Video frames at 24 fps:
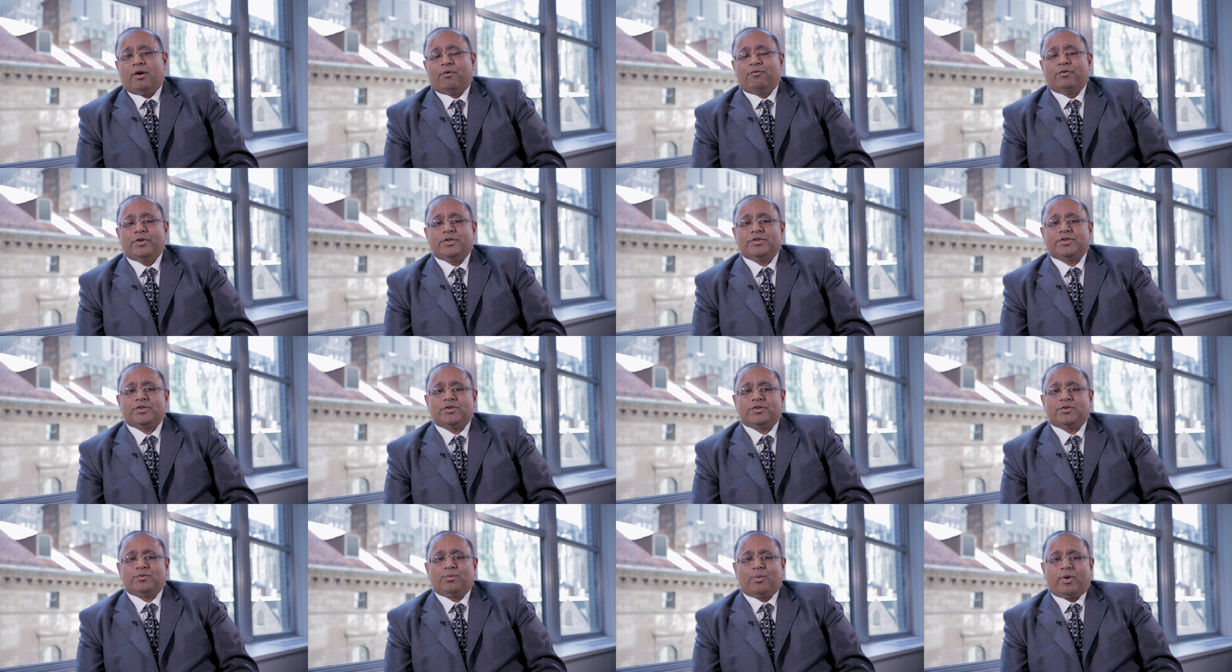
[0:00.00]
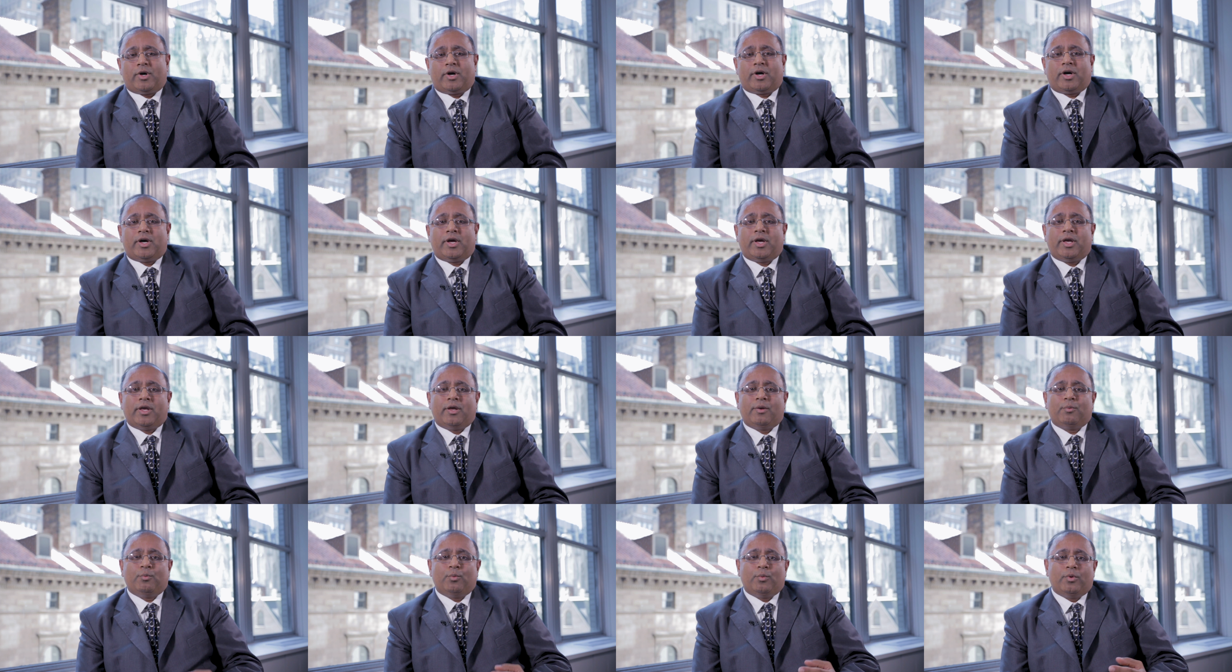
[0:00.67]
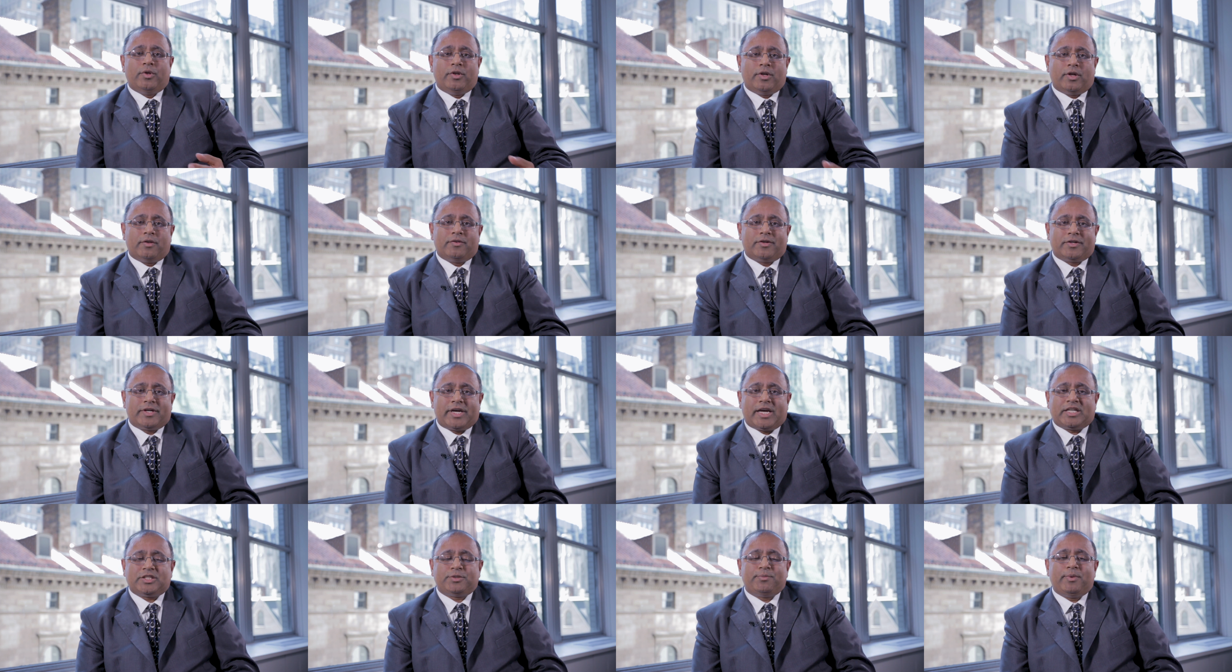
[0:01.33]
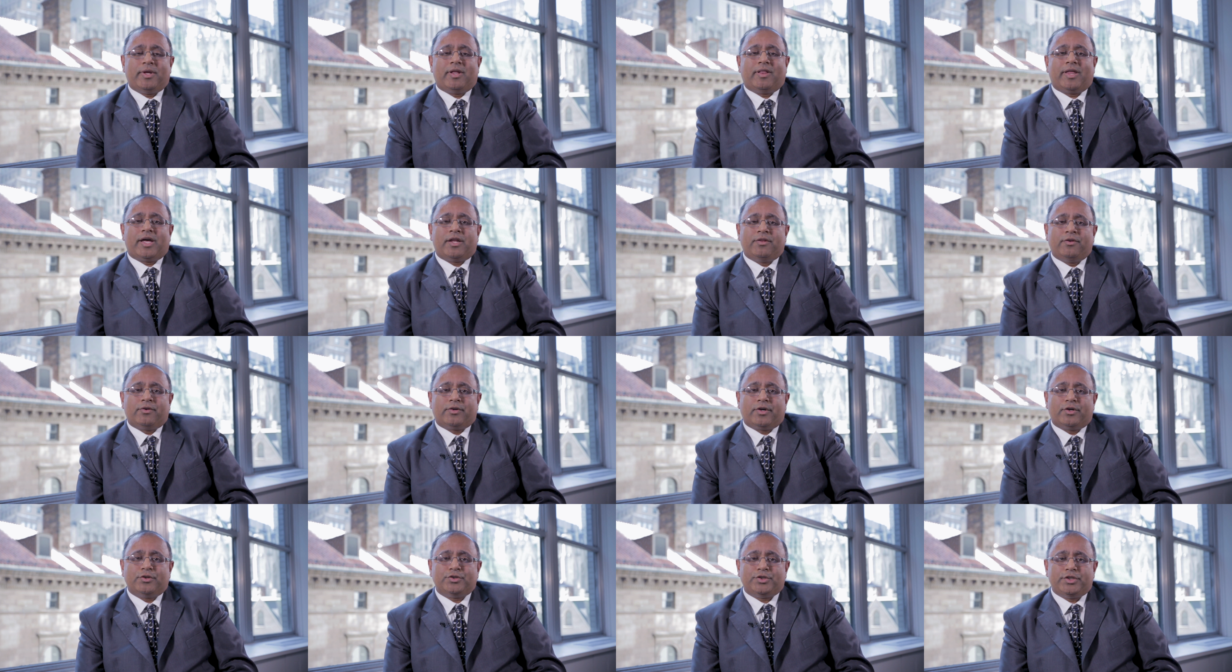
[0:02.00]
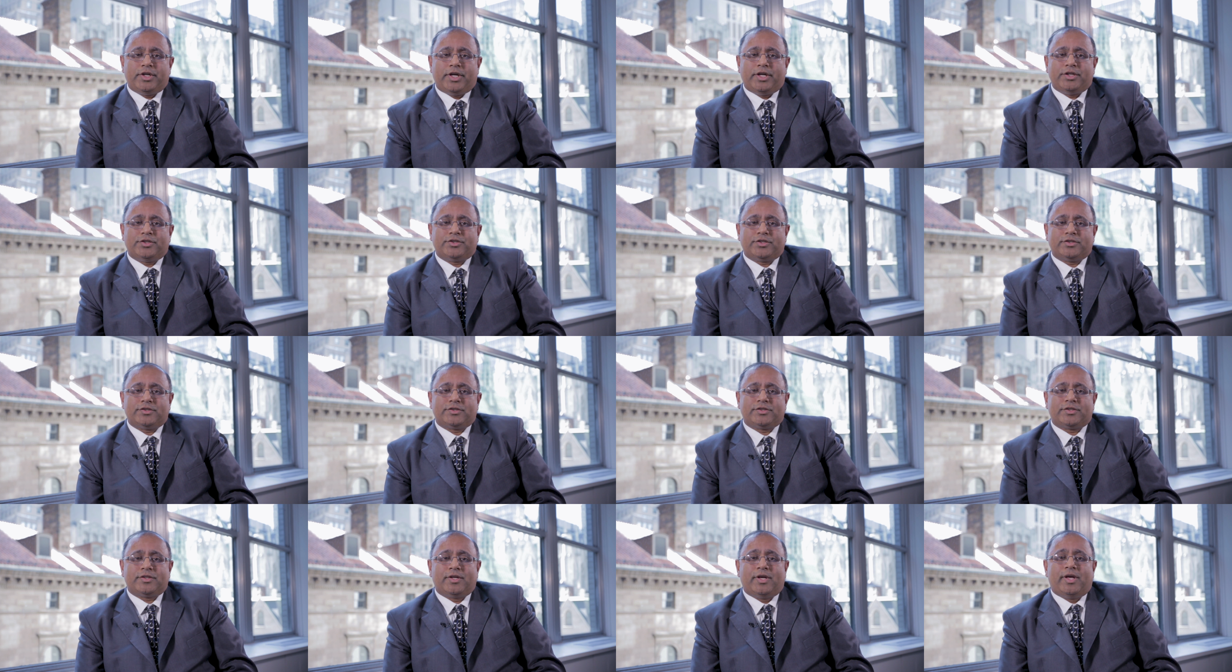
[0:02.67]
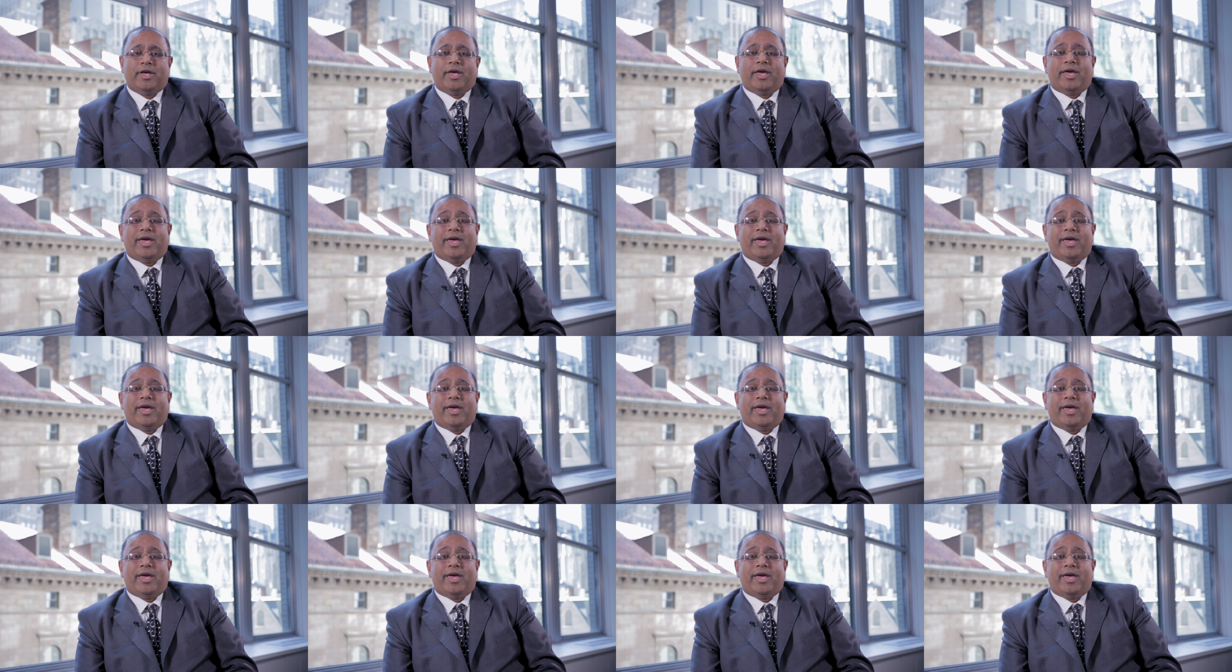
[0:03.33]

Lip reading: reasons why there has to be a lot of negotiations.